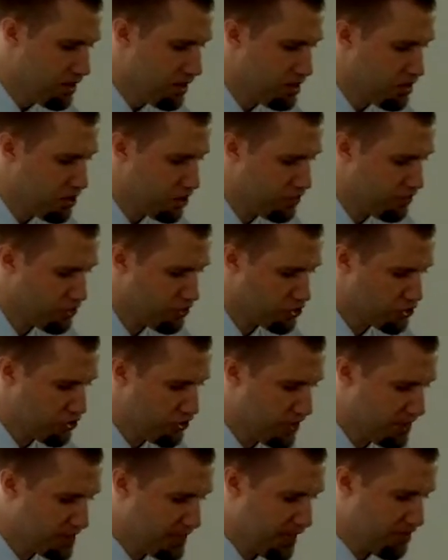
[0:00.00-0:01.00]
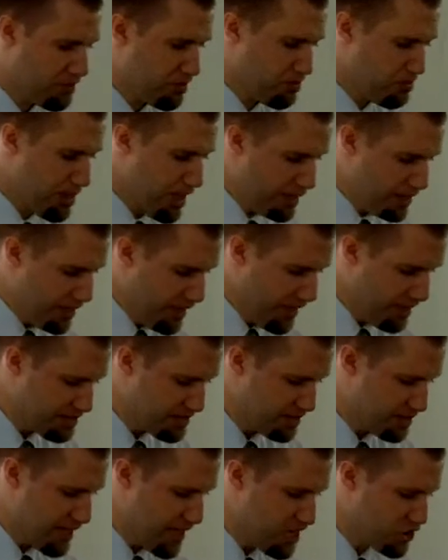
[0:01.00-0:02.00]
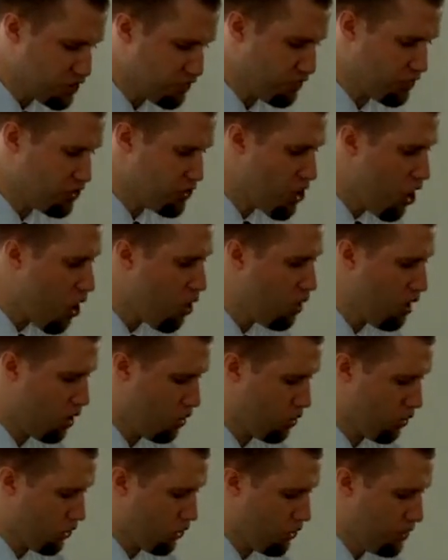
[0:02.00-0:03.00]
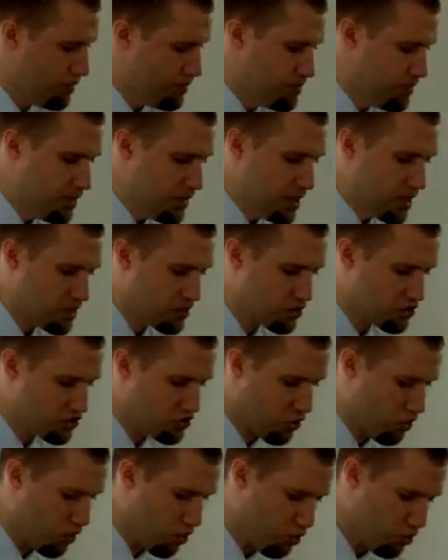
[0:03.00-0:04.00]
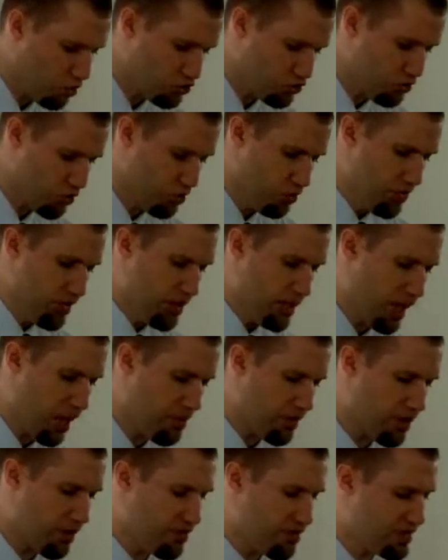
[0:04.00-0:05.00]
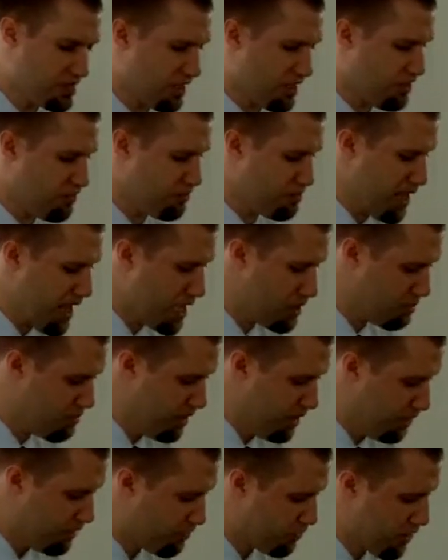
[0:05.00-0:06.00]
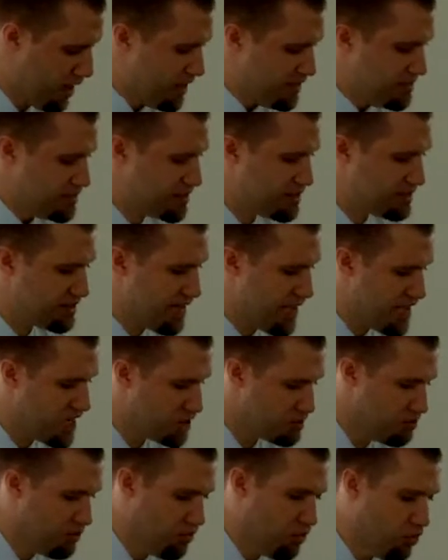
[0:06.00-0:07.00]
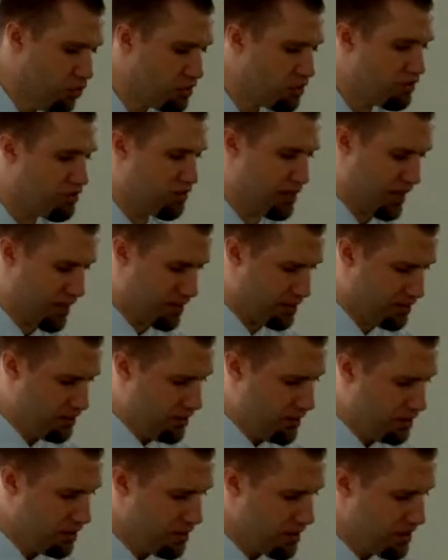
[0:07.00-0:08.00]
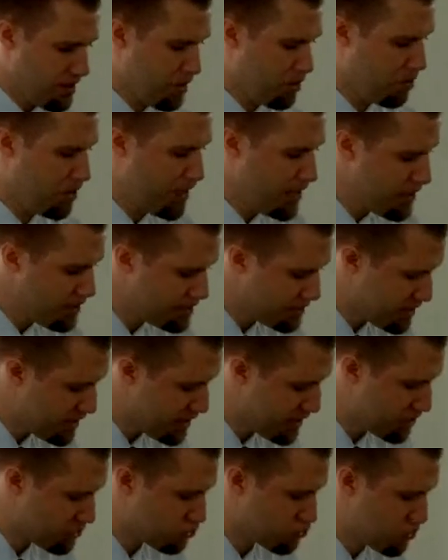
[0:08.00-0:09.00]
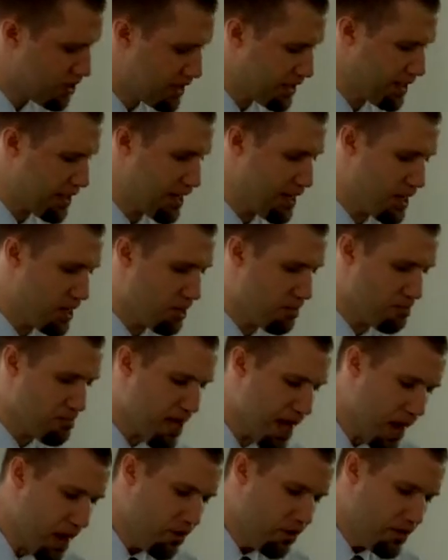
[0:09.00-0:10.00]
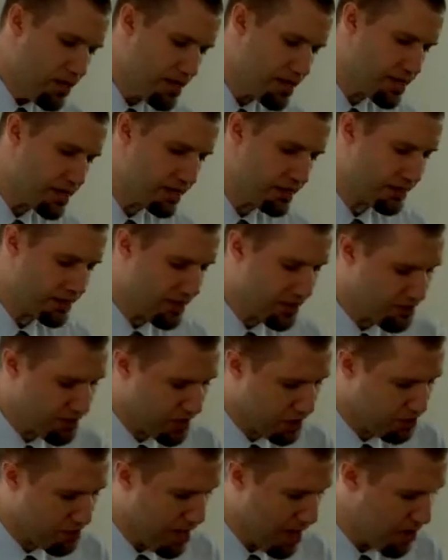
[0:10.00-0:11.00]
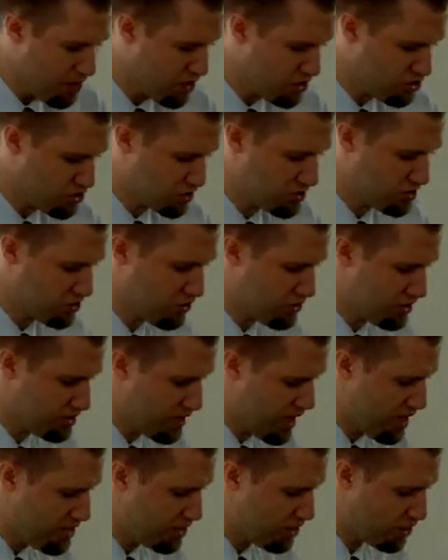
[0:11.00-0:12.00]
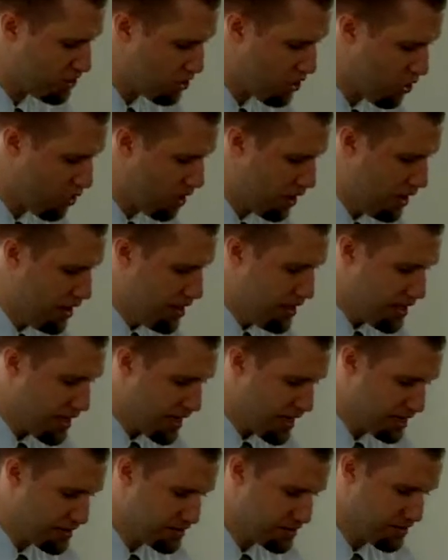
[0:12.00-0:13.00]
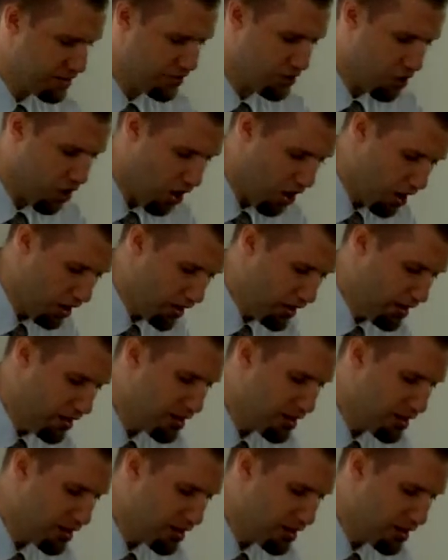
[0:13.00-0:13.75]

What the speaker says: Look at verse 37. But as the days of Noah were, so also will the coming of the Son of Man be. For as in the days before the flood, they were eating and drinking, marrying and giving in marriage until the day that Noah entered the ark,